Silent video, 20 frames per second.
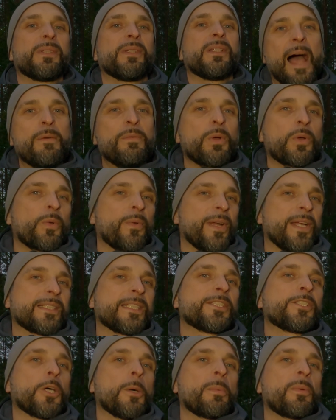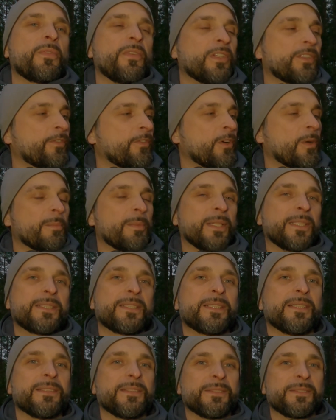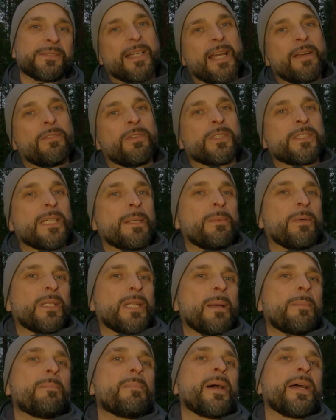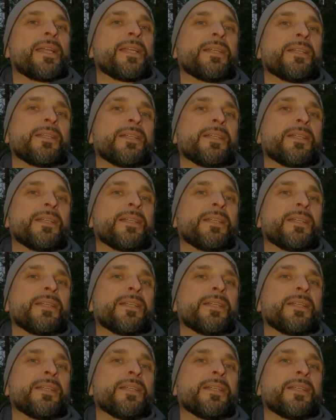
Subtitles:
I will create a top quilt from it and I will double up my